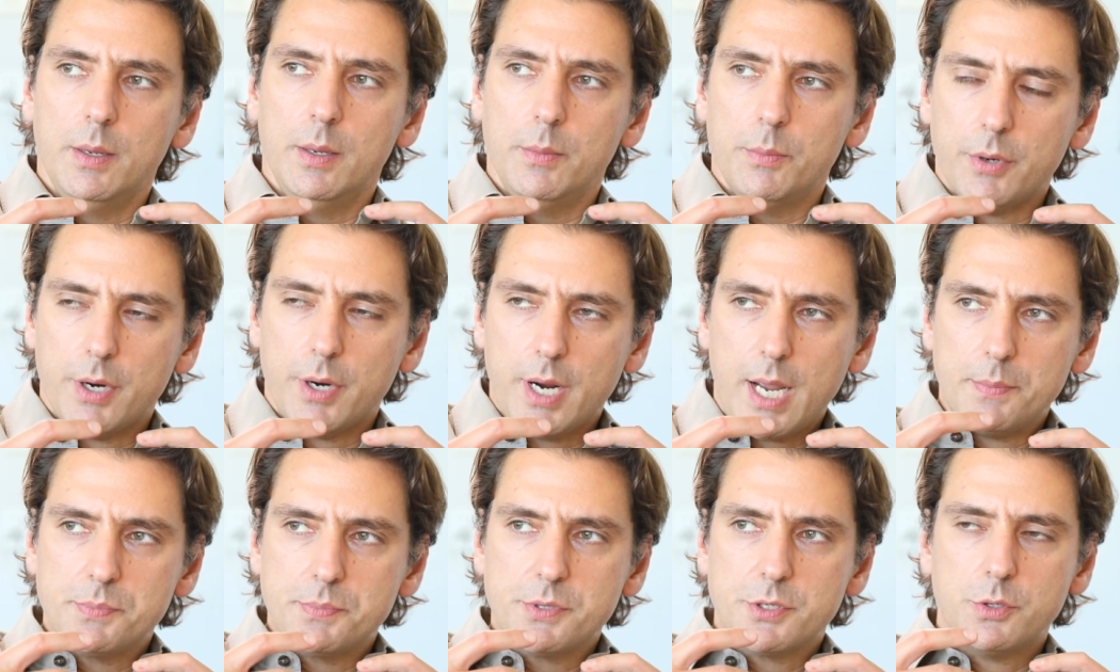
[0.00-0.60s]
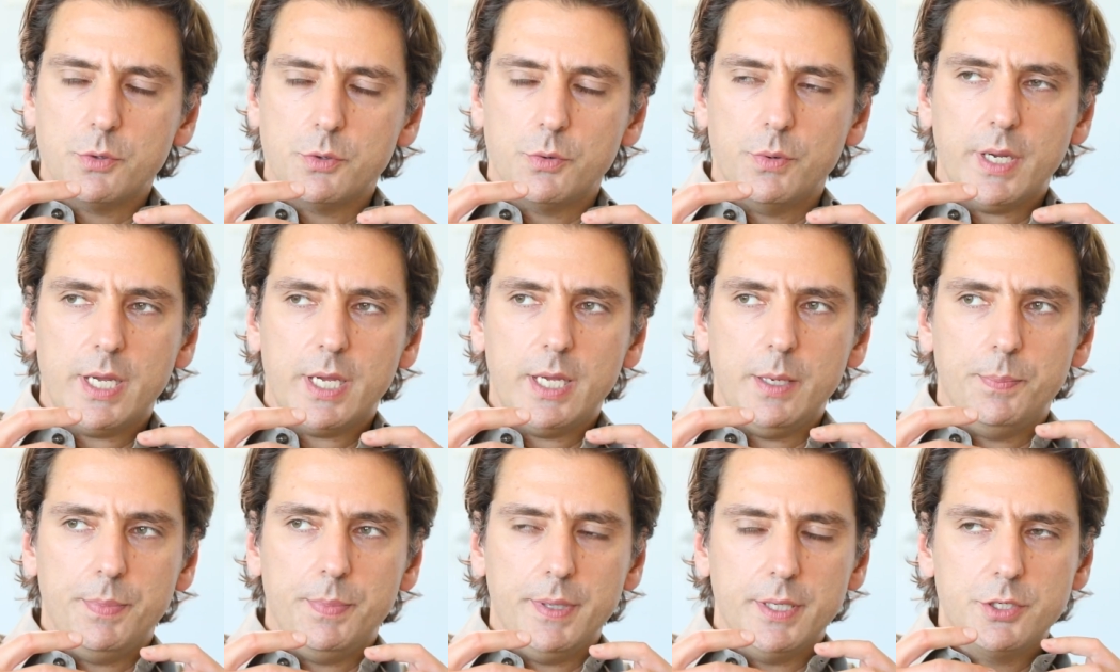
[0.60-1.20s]
perhaps to
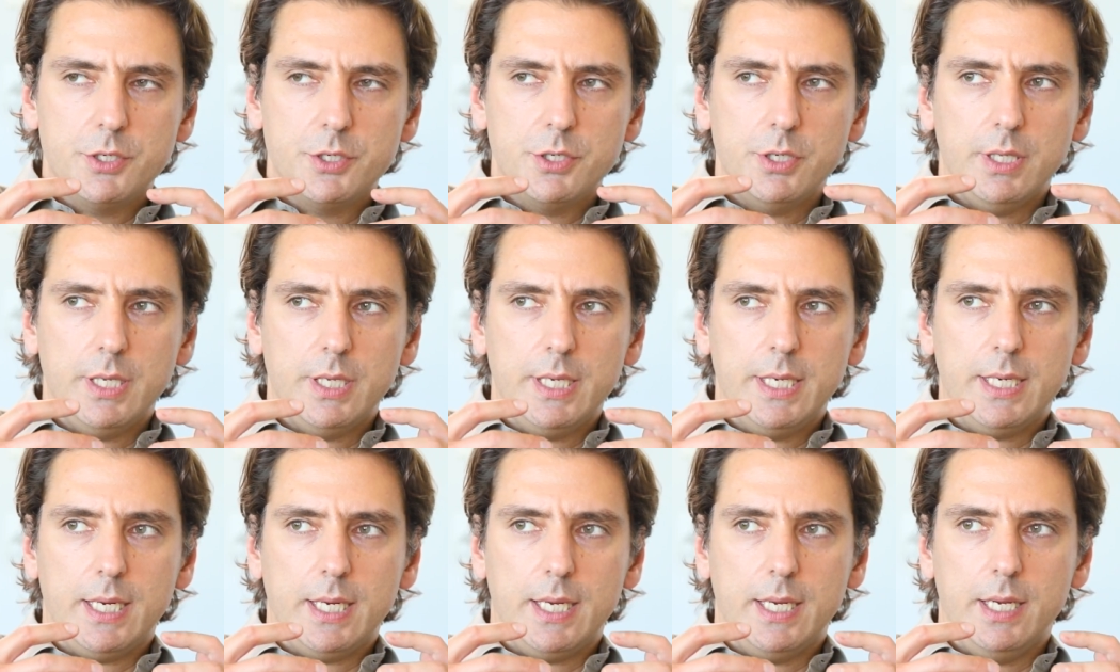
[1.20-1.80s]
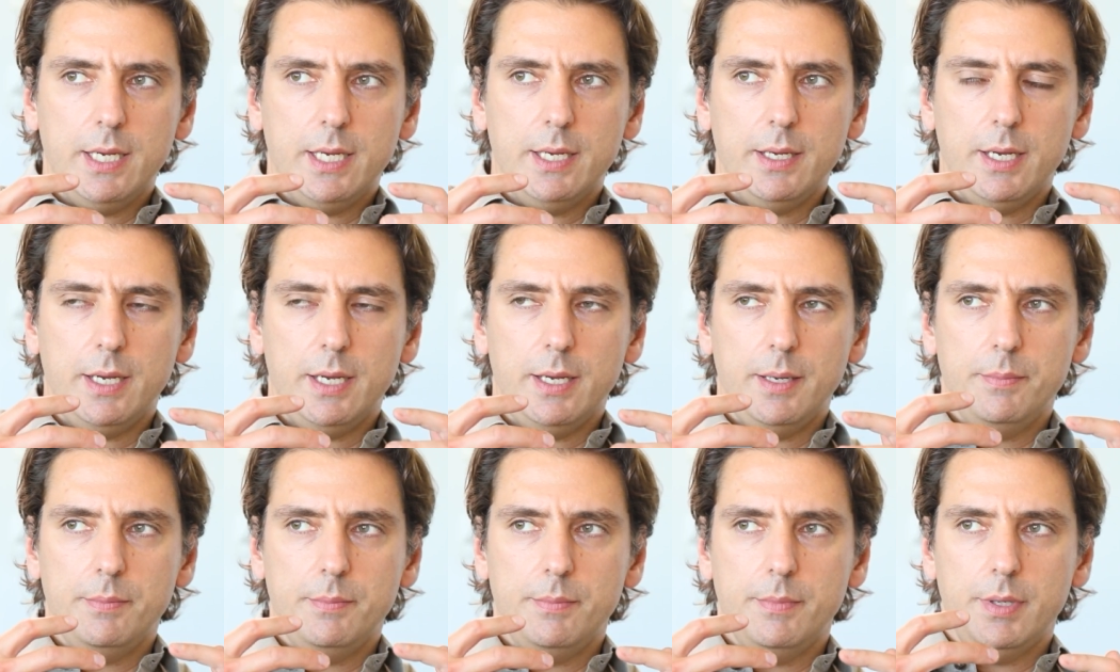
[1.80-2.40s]
recapitulate,
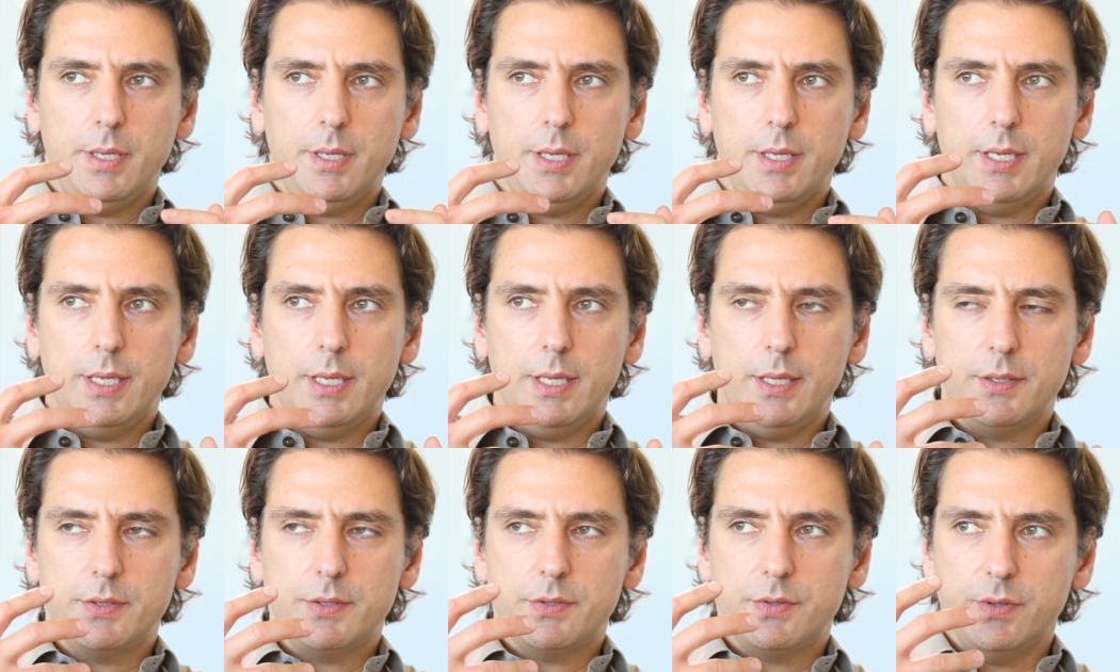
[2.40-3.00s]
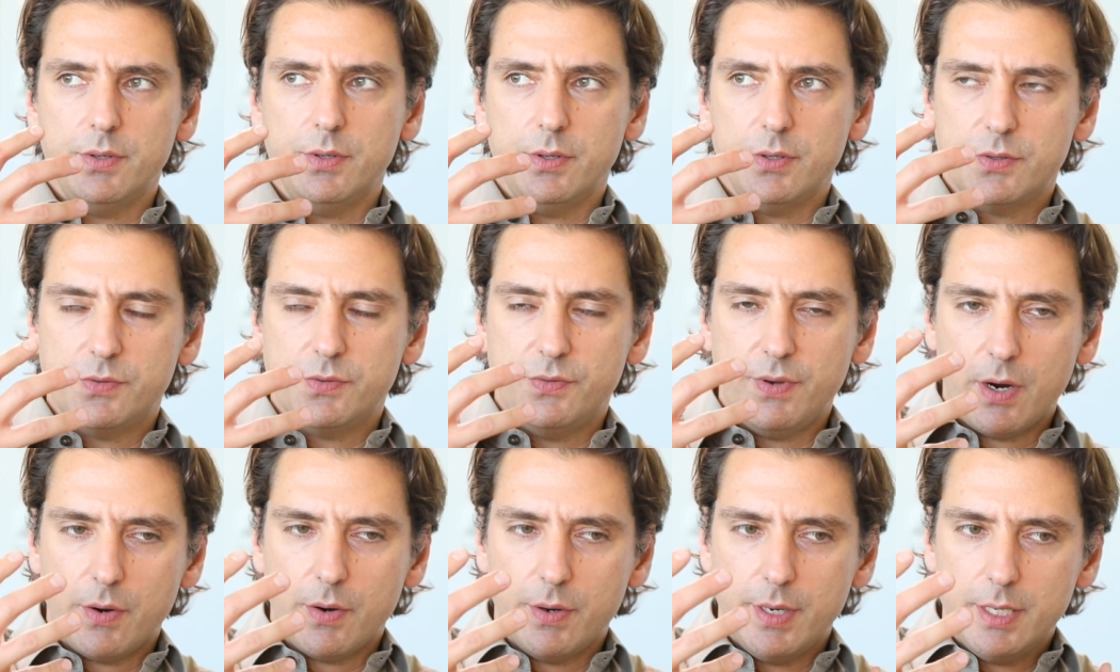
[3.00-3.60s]
it's
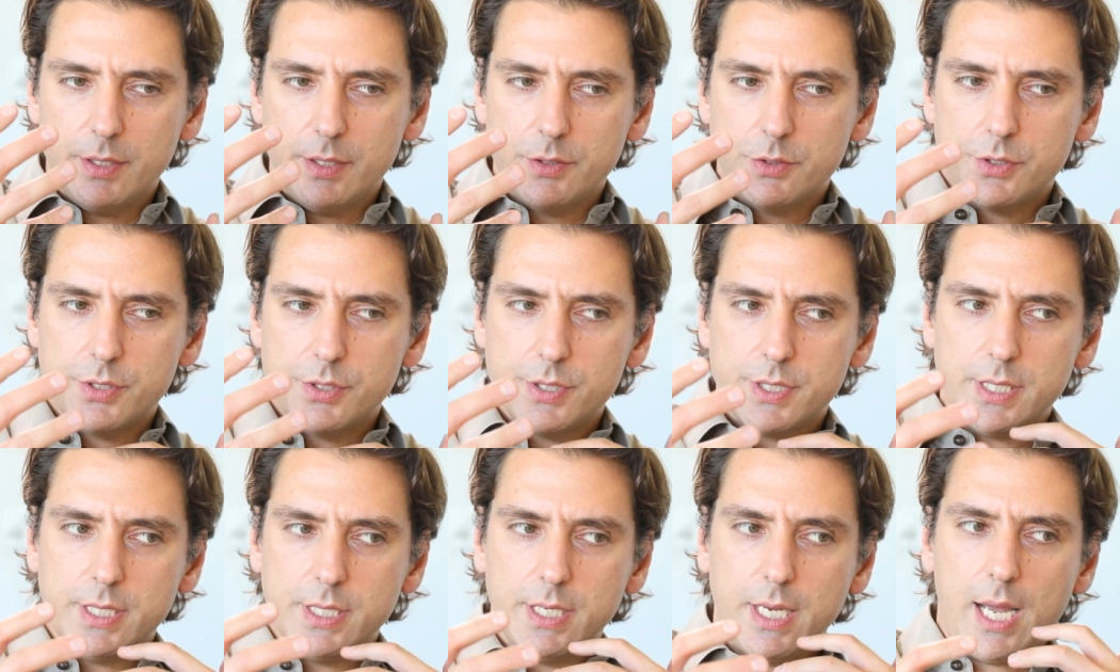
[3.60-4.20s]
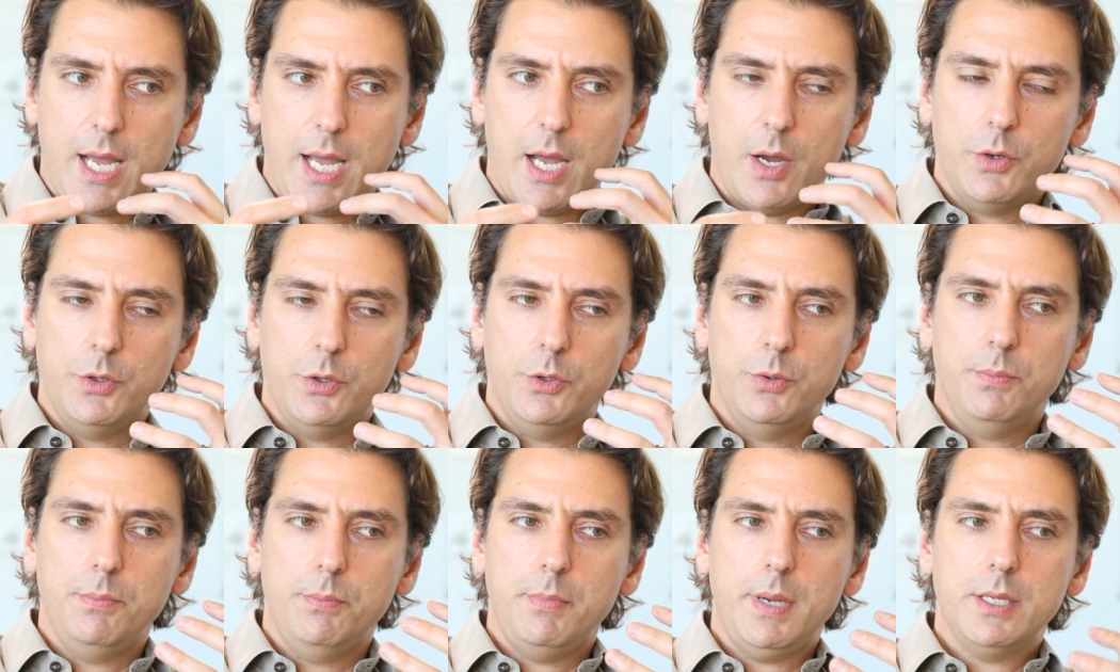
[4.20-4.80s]
very interesting how
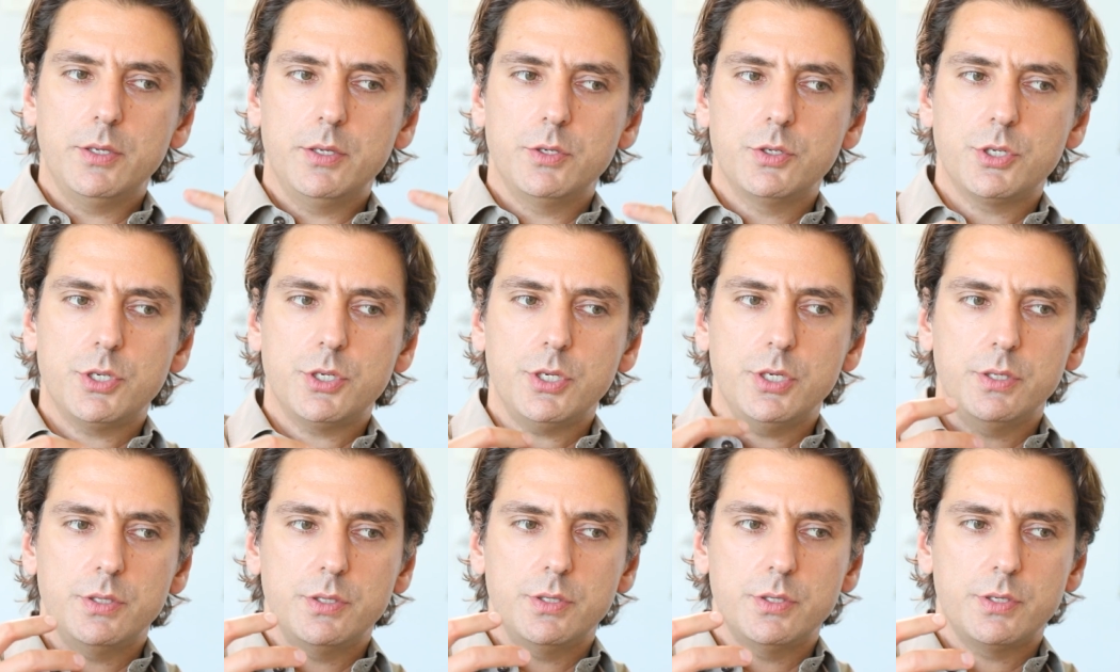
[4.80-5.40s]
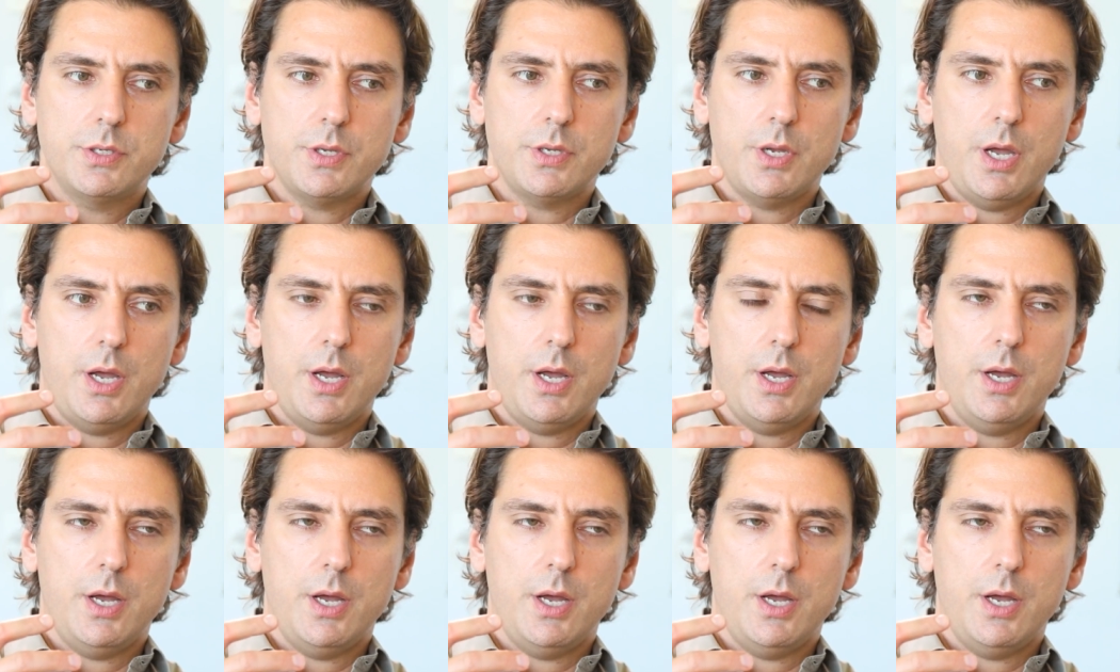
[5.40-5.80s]
you mentioned,